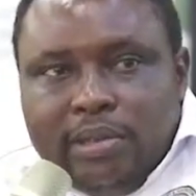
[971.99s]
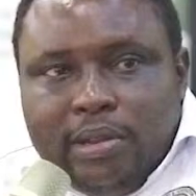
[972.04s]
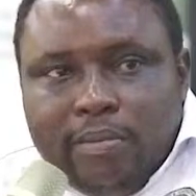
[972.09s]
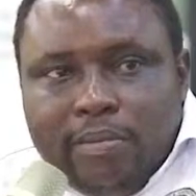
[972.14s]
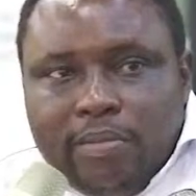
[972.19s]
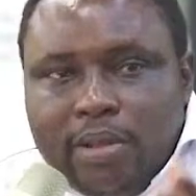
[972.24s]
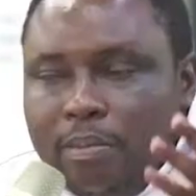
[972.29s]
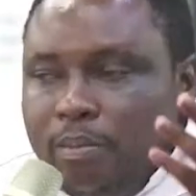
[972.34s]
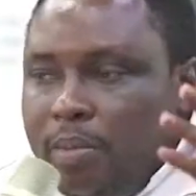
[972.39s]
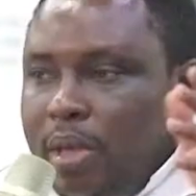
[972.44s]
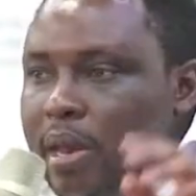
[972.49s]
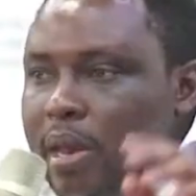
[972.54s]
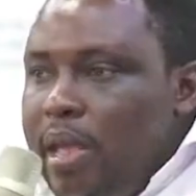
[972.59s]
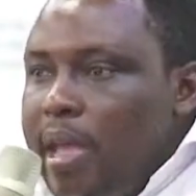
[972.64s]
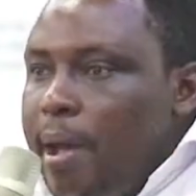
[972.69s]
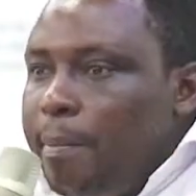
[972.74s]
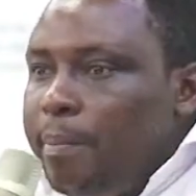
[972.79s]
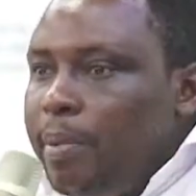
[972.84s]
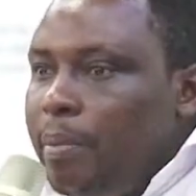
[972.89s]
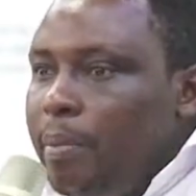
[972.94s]
The
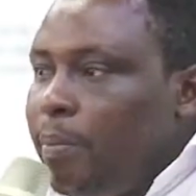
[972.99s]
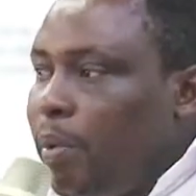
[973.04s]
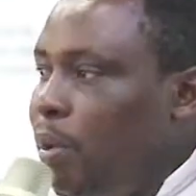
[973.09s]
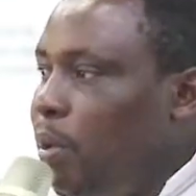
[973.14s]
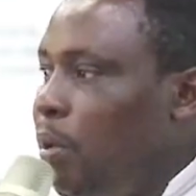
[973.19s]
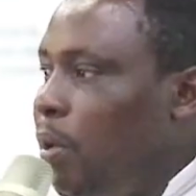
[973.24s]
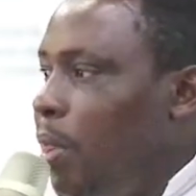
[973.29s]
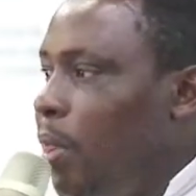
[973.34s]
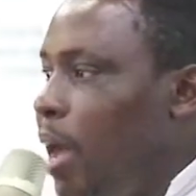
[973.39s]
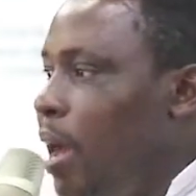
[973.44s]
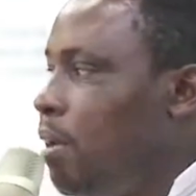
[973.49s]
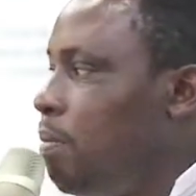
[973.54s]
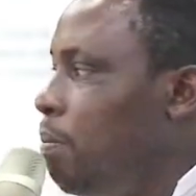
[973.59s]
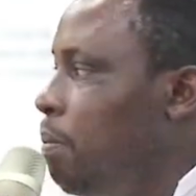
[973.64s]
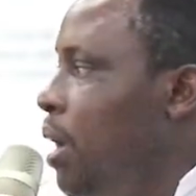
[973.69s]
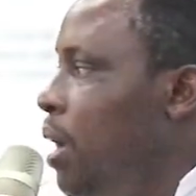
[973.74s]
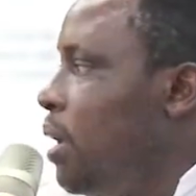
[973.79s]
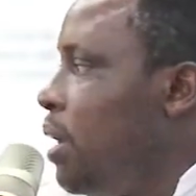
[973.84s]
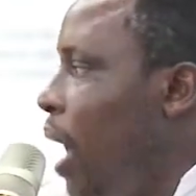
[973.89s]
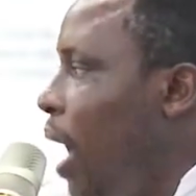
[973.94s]
media people know that
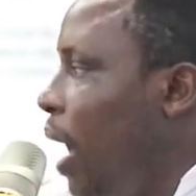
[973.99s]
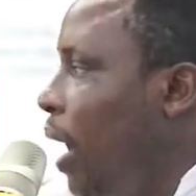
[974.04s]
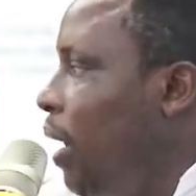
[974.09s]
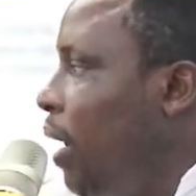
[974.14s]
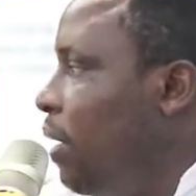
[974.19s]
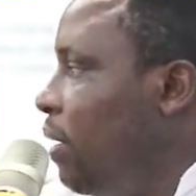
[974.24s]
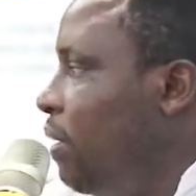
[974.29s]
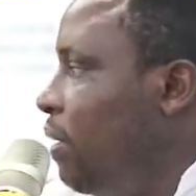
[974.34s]
better.